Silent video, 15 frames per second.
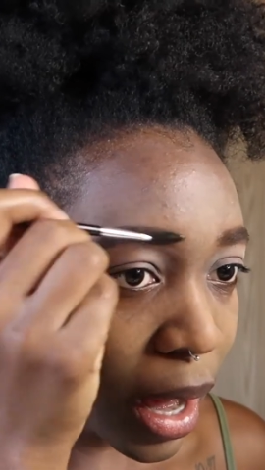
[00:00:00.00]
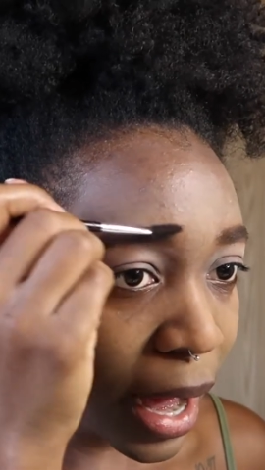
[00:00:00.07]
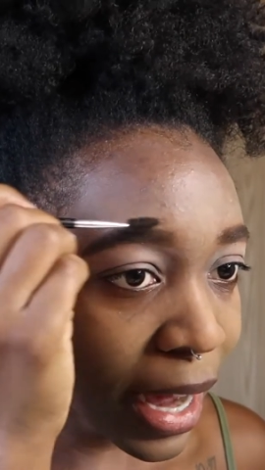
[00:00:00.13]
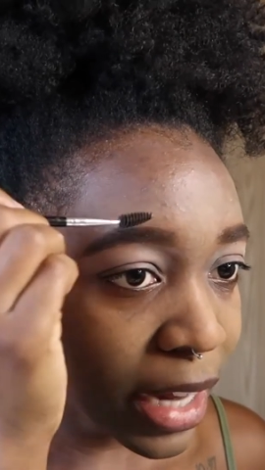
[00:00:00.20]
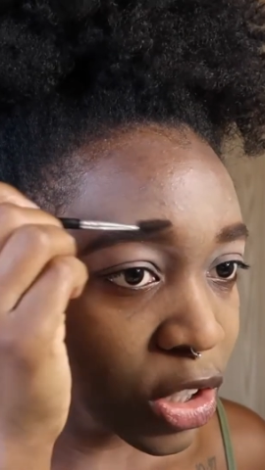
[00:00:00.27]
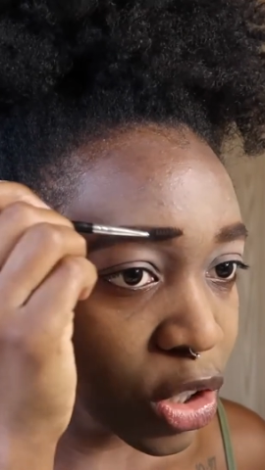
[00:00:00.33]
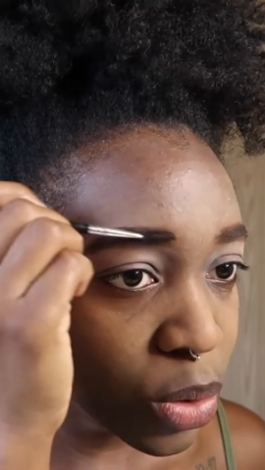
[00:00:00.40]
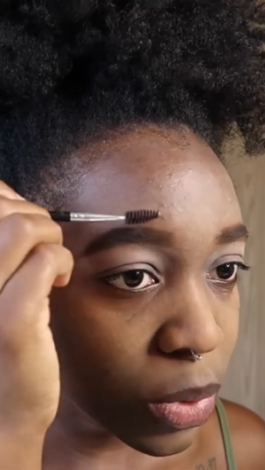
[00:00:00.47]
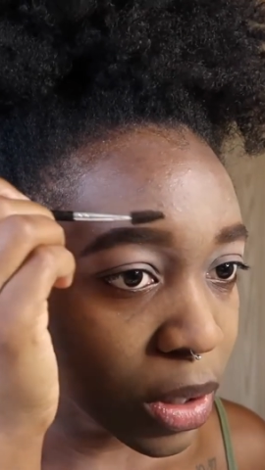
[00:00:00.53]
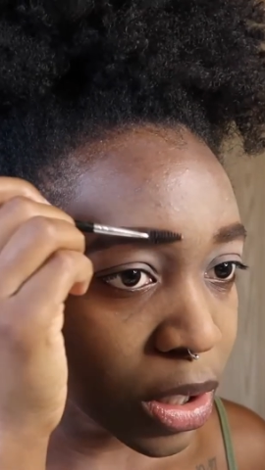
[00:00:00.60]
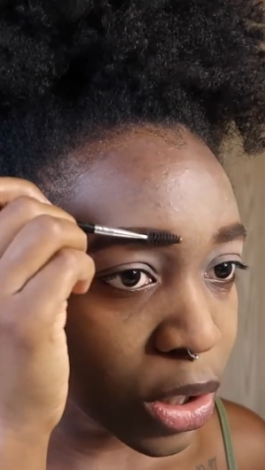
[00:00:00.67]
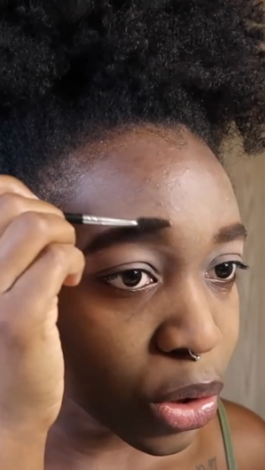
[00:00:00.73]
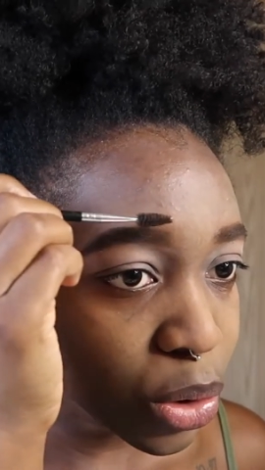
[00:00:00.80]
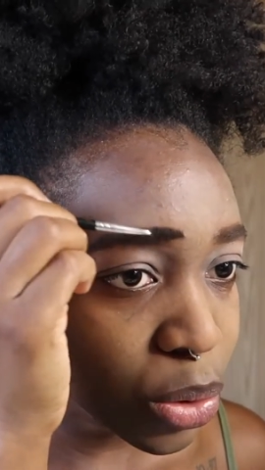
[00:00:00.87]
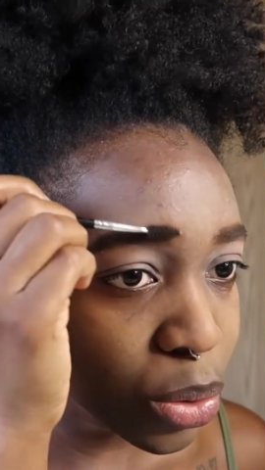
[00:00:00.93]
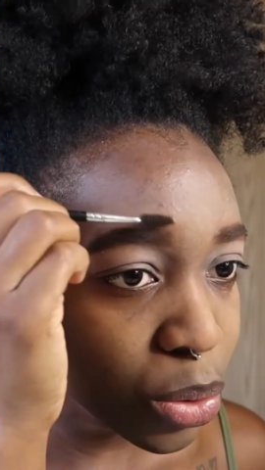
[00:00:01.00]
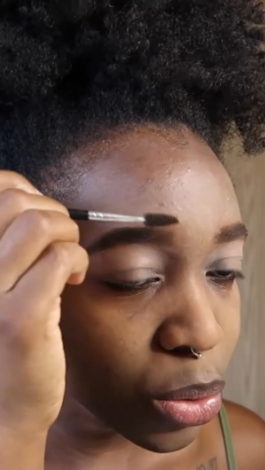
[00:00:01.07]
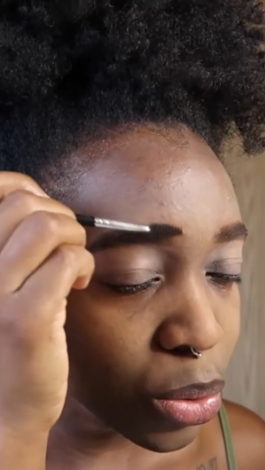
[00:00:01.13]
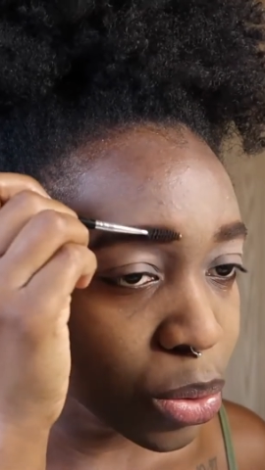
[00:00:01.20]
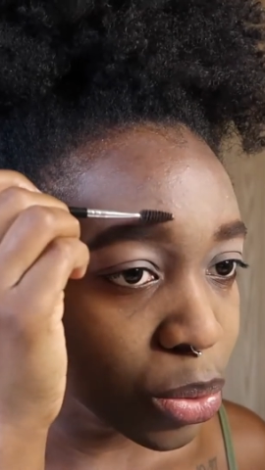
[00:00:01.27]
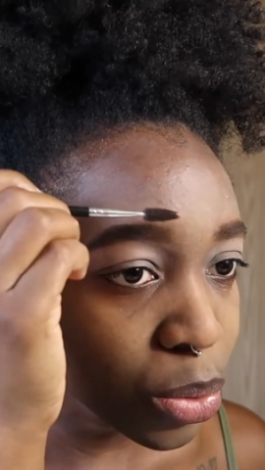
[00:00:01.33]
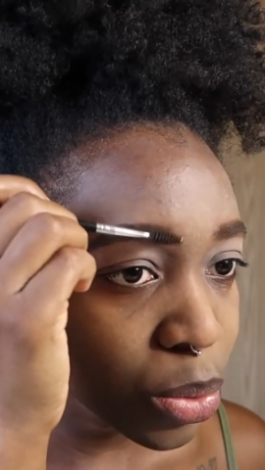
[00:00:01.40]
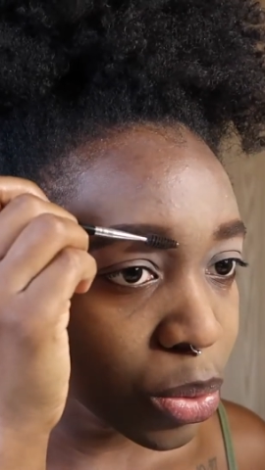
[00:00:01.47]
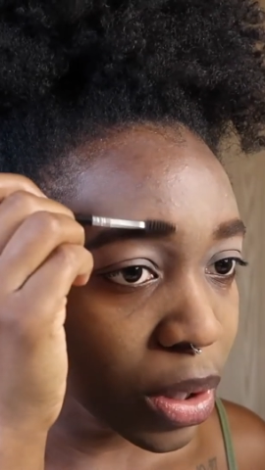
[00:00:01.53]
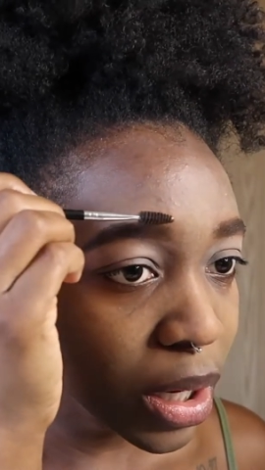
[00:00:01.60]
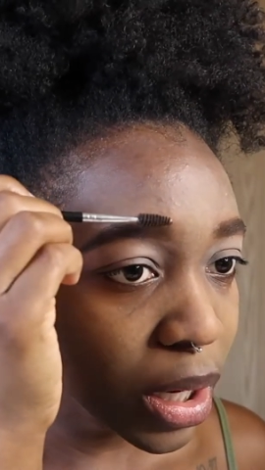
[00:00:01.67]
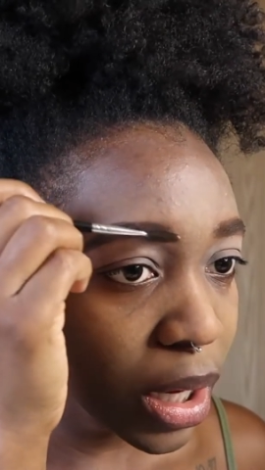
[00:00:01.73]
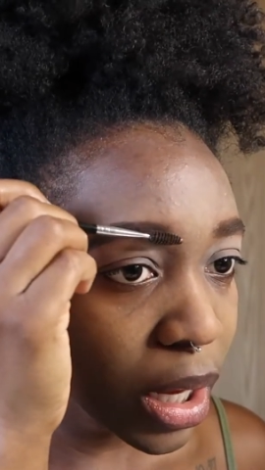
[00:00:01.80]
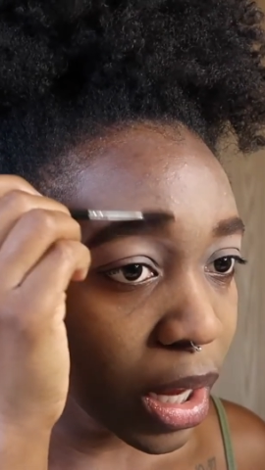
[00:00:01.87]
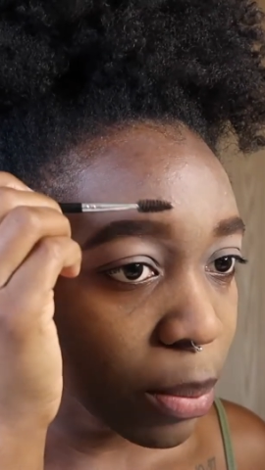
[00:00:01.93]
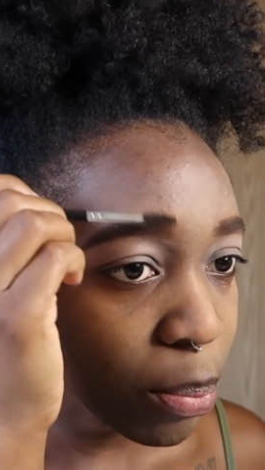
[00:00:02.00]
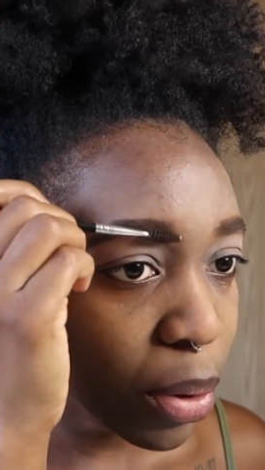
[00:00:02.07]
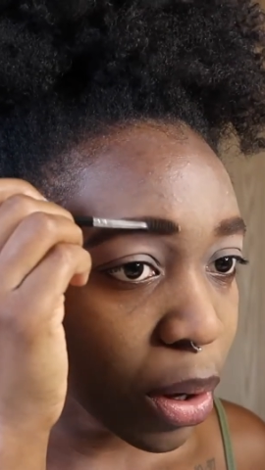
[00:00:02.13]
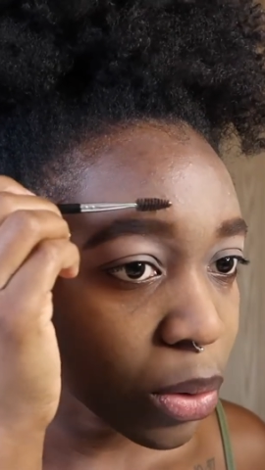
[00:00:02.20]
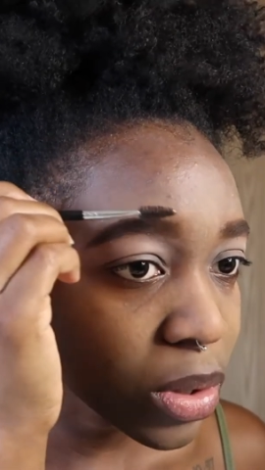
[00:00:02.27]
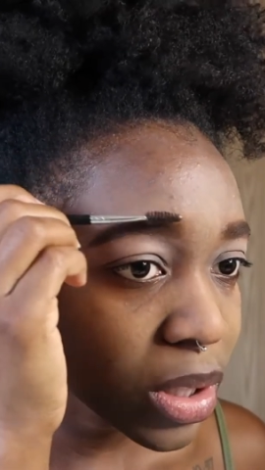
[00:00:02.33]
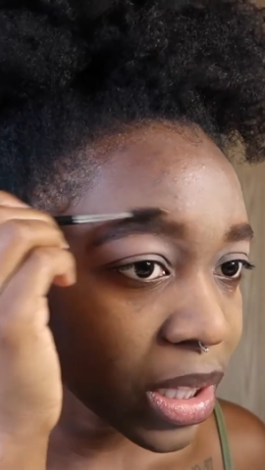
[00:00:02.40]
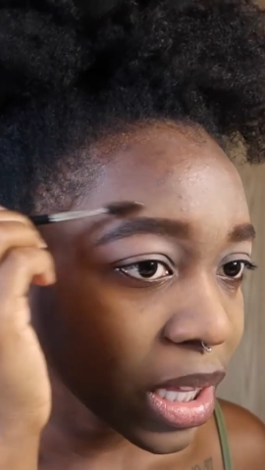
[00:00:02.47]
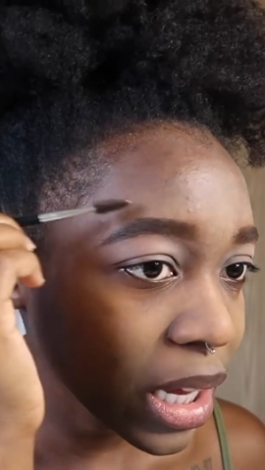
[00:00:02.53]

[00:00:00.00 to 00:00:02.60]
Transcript: I just want to do and post